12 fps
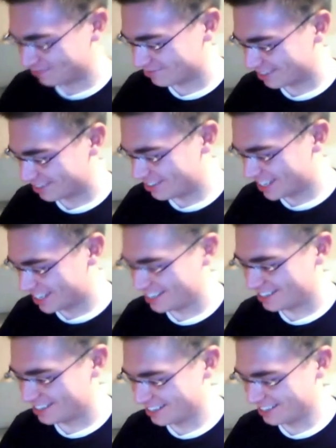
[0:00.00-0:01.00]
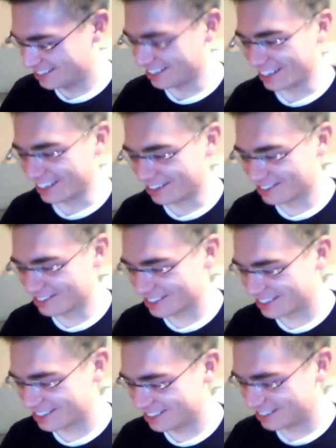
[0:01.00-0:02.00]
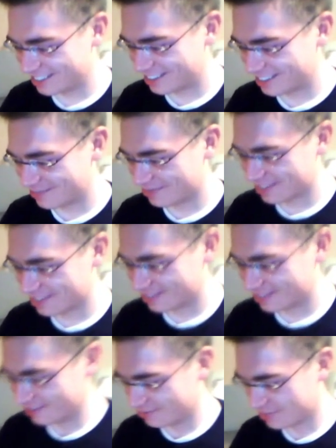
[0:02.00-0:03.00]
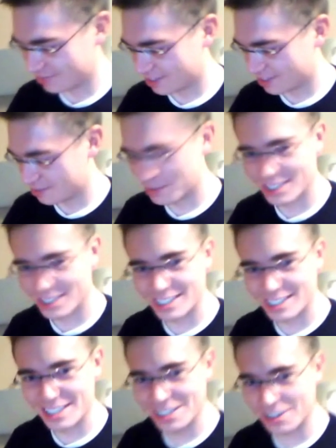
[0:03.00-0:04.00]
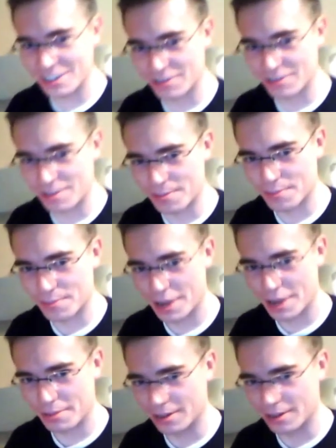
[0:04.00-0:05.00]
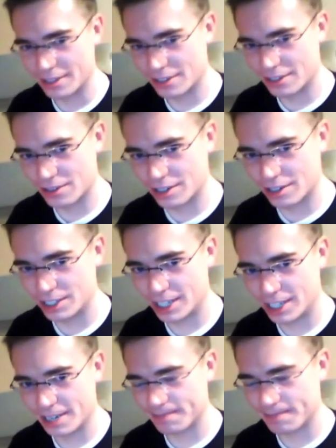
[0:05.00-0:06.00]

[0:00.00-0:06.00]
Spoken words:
Oh, I hate sneezing. I don't want to sneeze. Plus sneezing from pepper. It's so cliche.